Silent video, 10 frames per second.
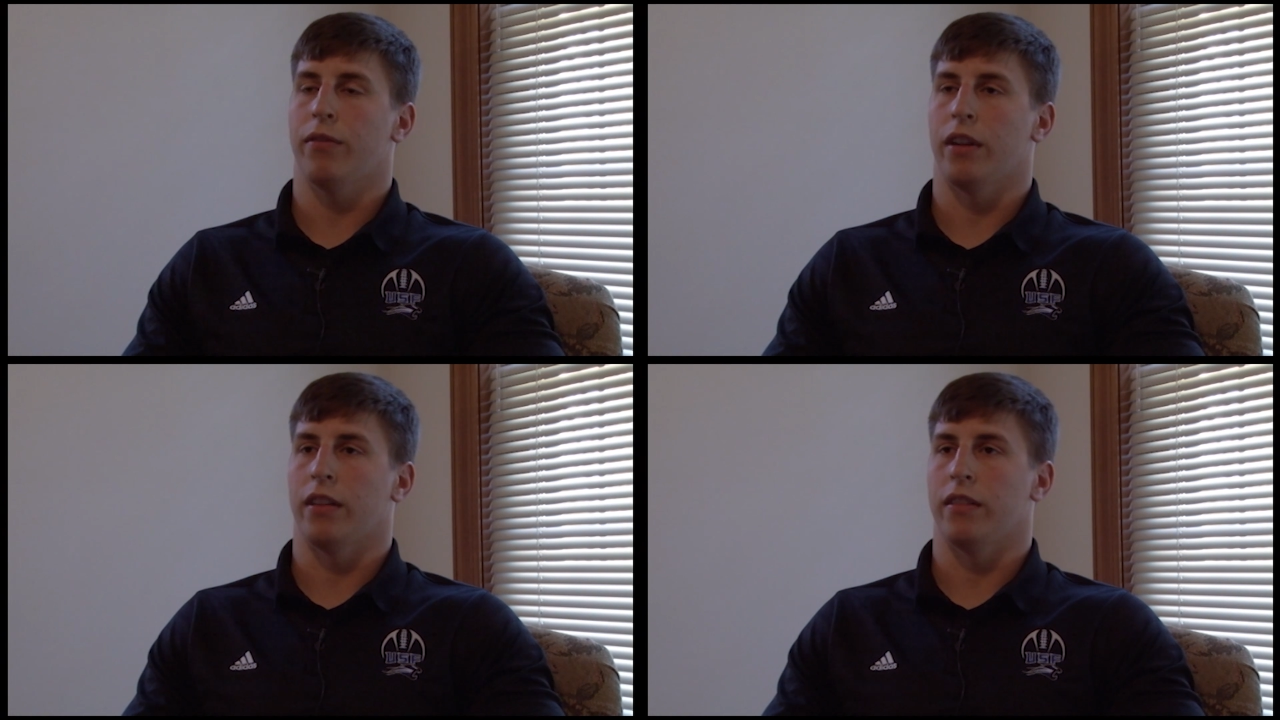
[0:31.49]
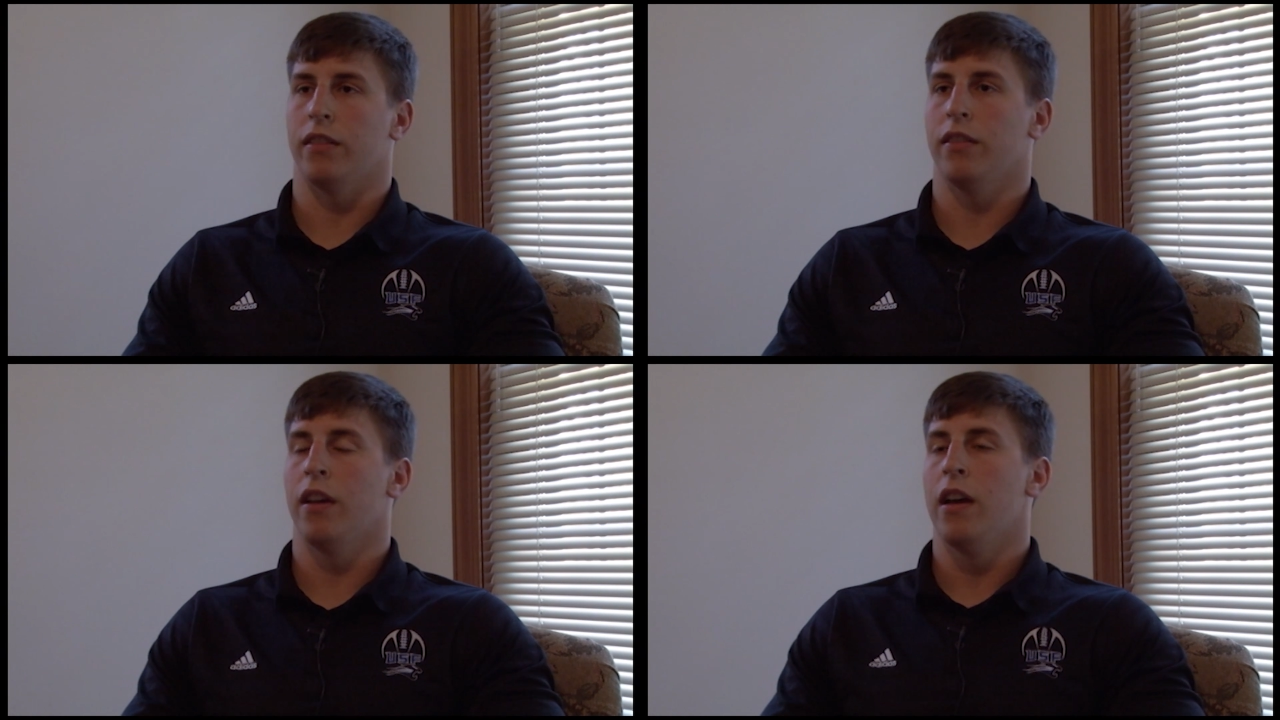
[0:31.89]

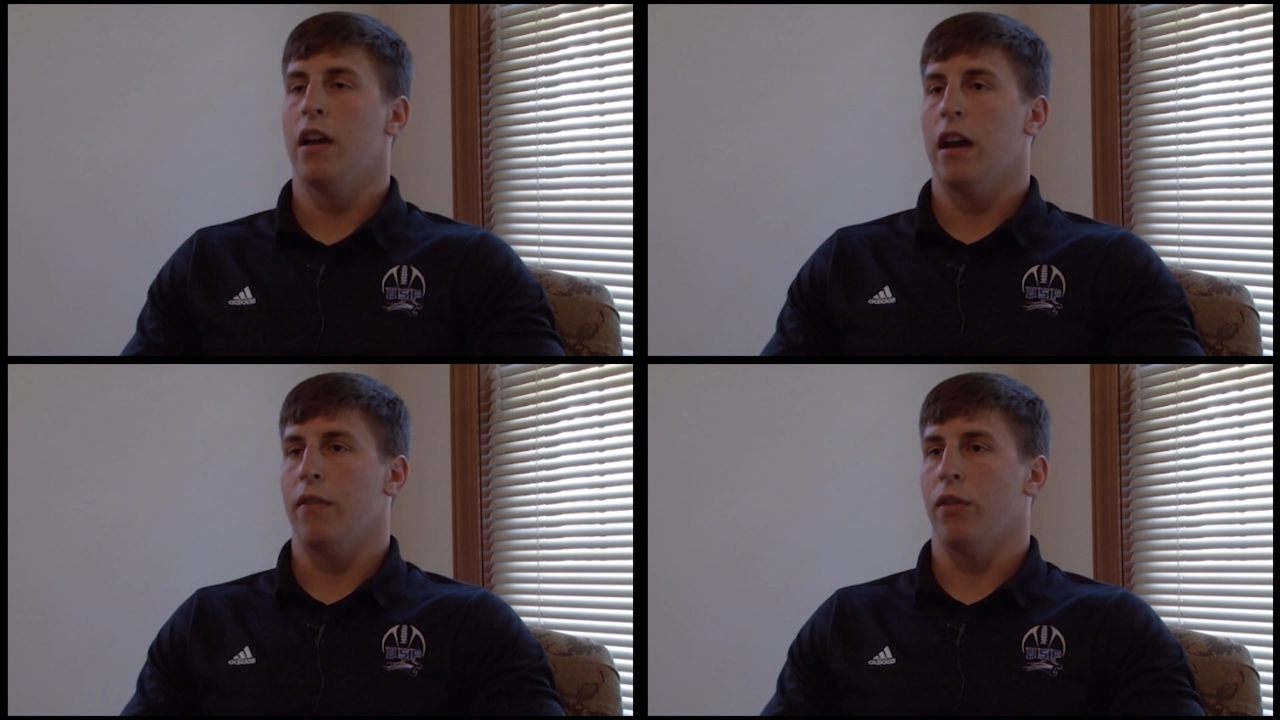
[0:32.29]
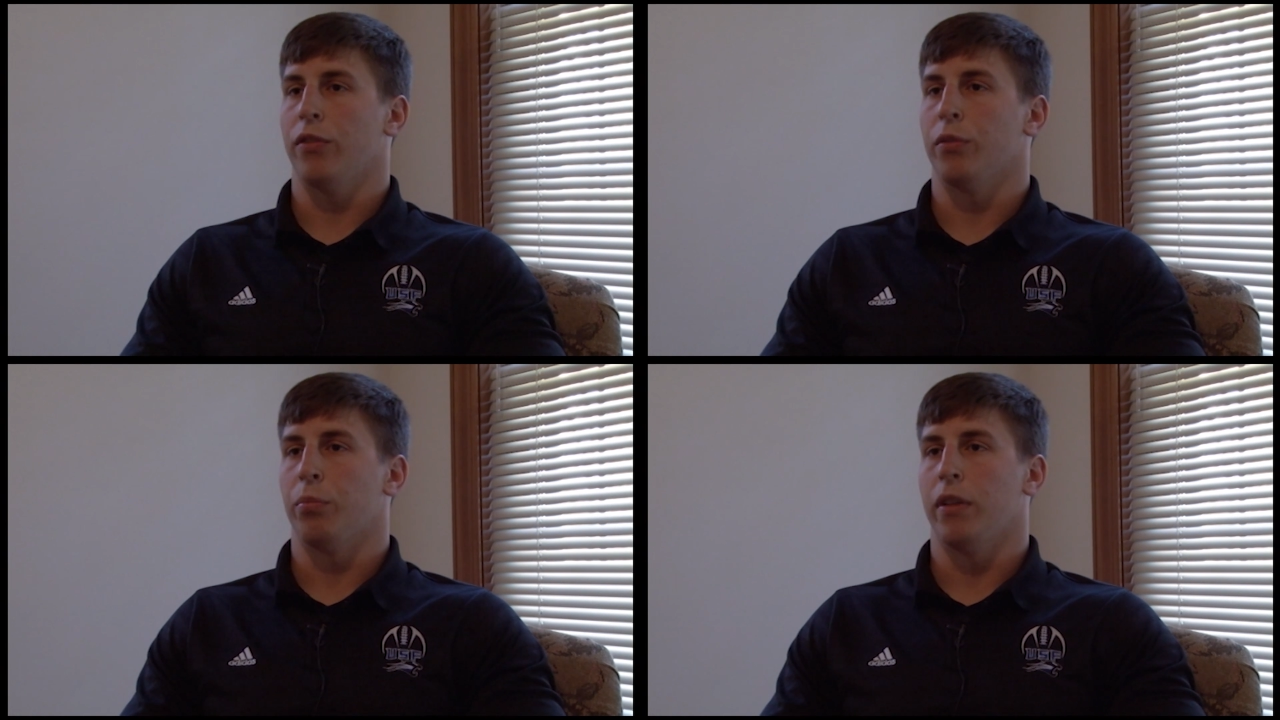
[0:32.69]
Francis. I've
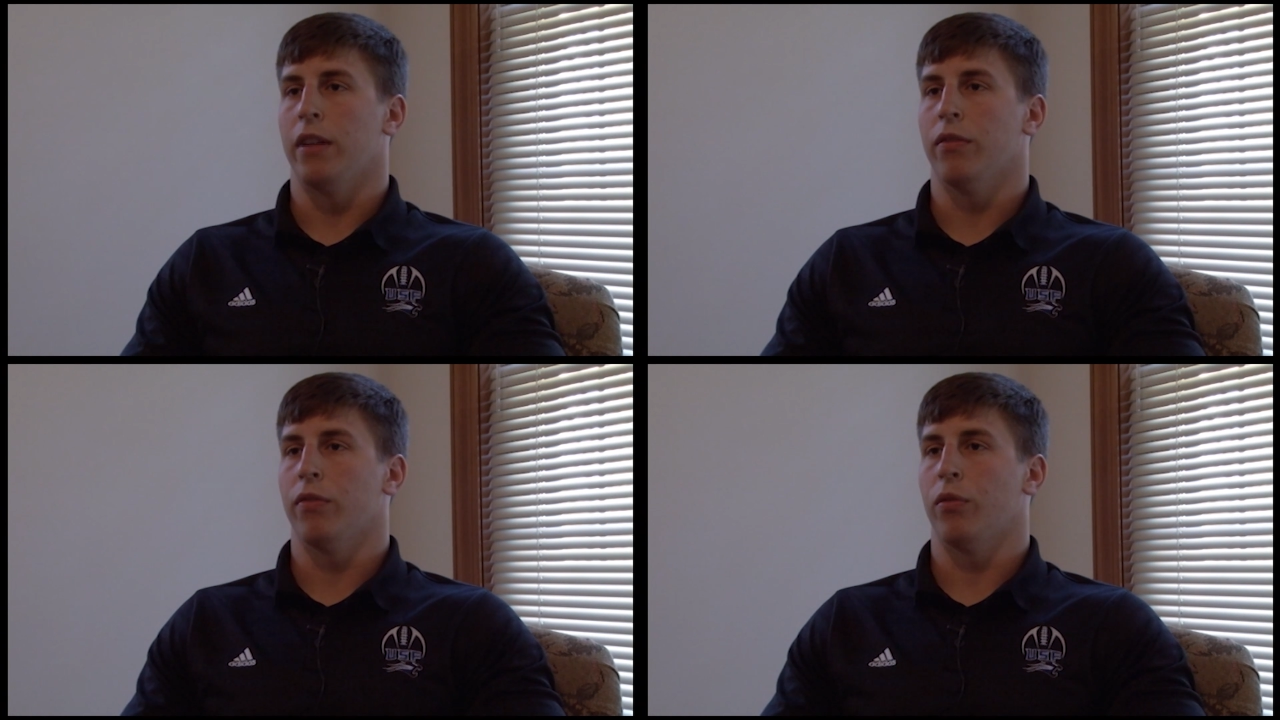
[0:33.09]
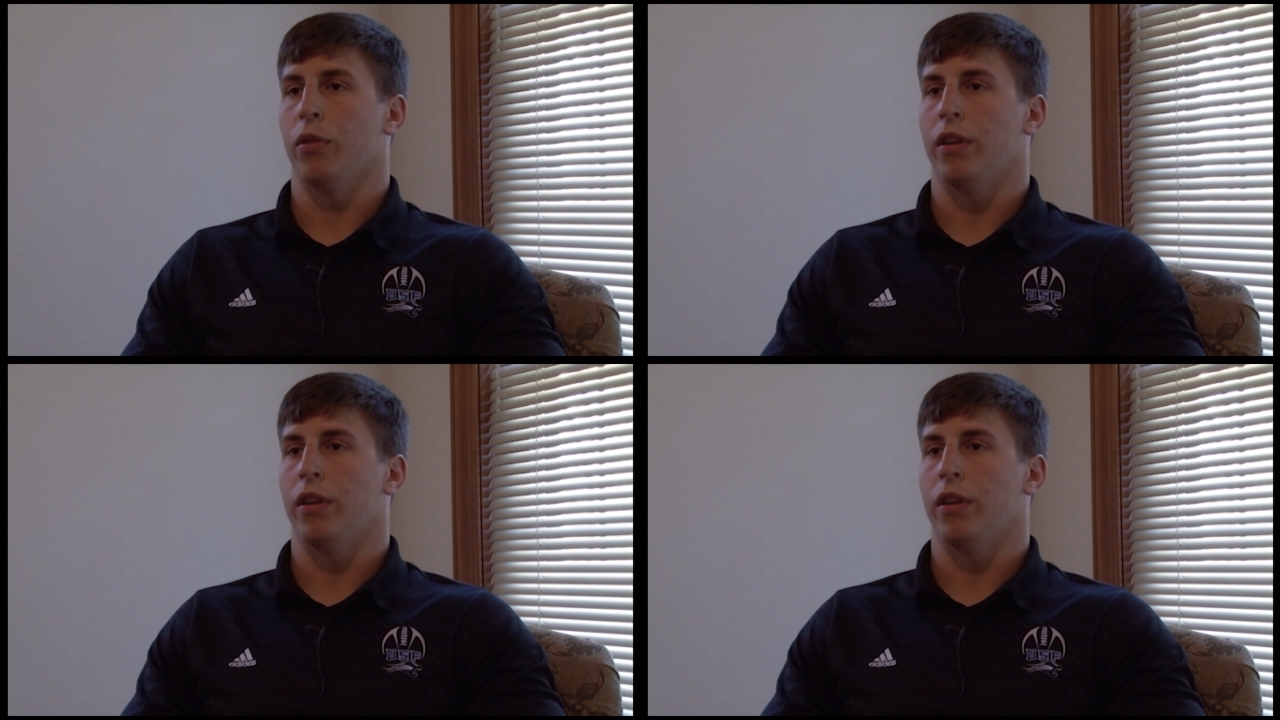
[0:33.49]
also played for 4